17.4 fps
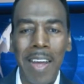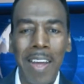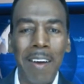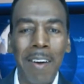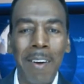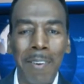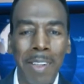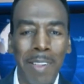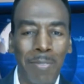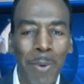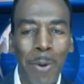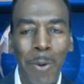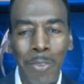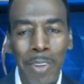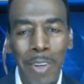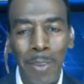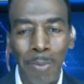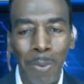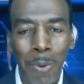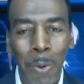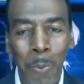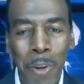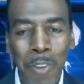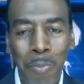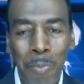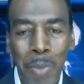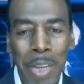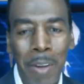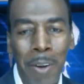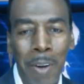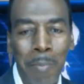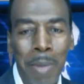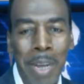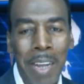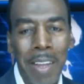all these folks in this room with me
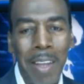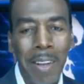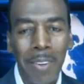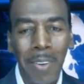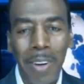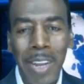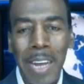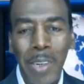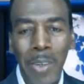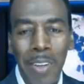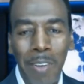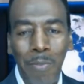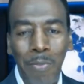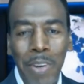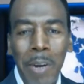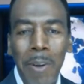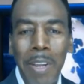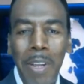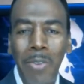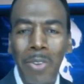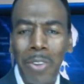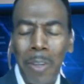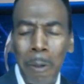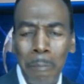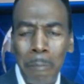are my intellectual inferiors.